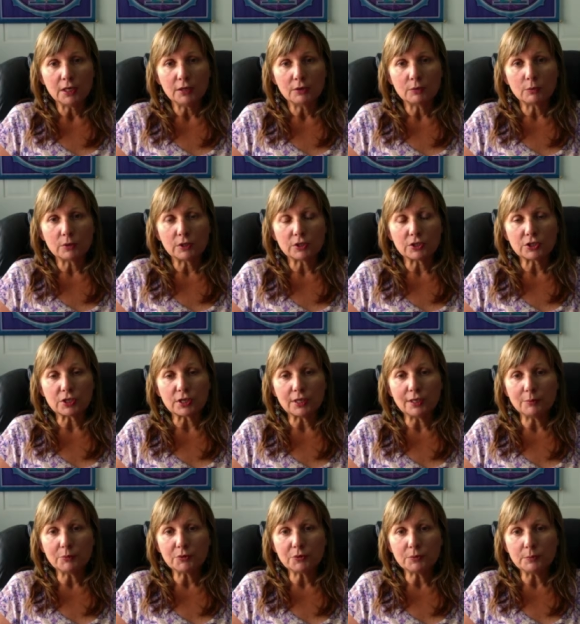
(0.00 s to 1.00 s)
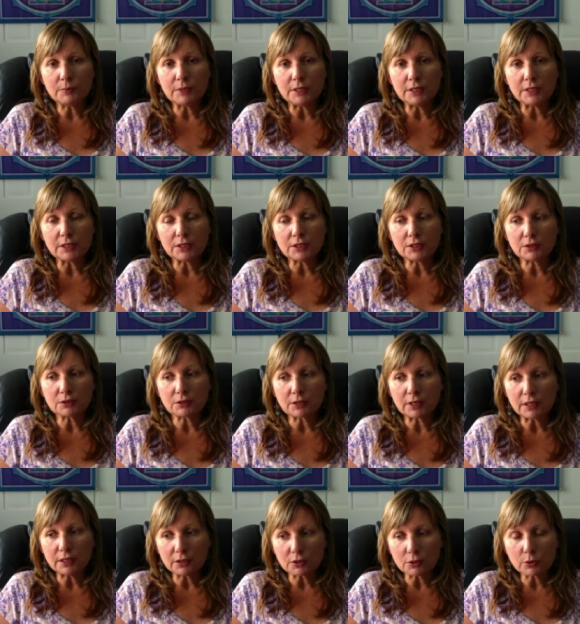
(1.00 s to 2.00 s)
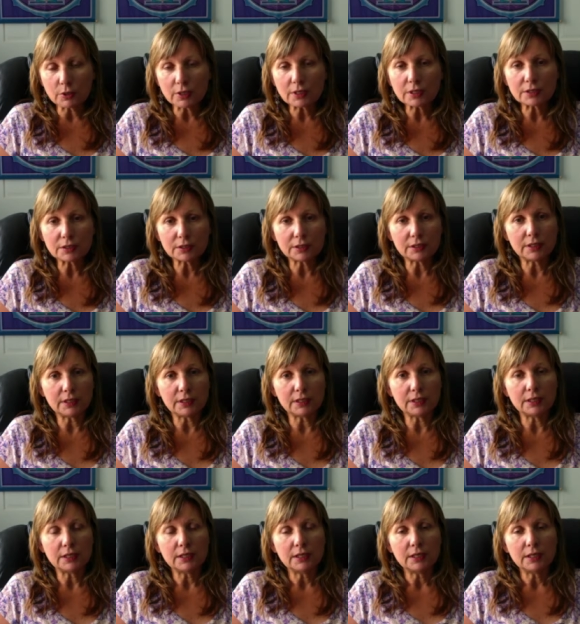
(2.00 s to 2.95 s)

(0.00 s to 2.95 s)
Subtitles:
which helps me to kind of quickly